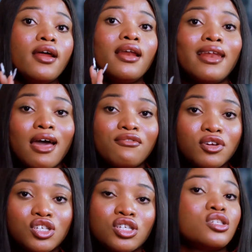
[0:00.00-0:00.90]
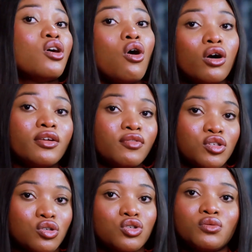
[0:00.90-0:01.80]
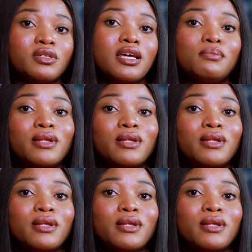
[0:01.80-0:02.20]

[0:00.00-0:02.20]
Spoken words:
leveraging all of your social media